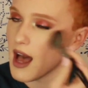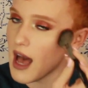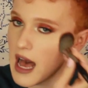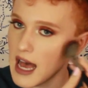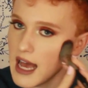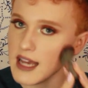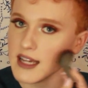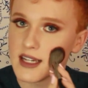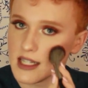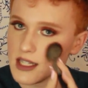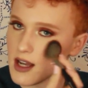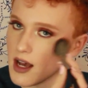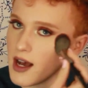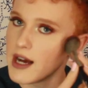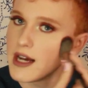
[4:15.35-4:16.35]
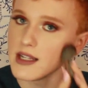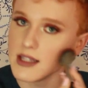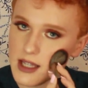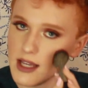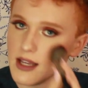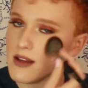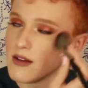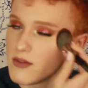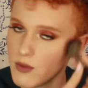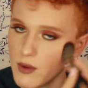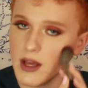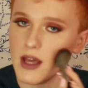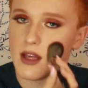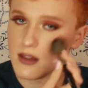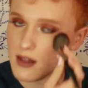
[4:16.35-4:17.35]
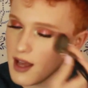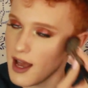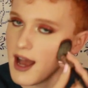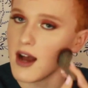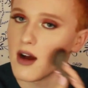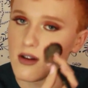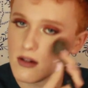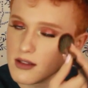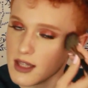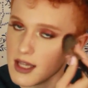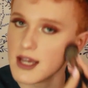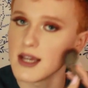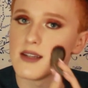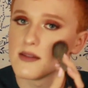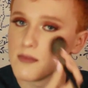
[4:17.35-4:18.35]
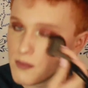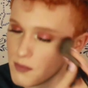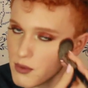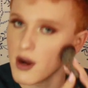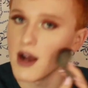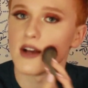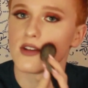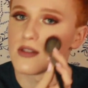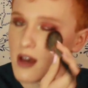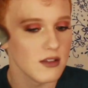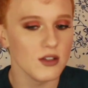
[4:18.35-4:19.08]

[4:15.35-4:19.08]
I cannot live without this brush.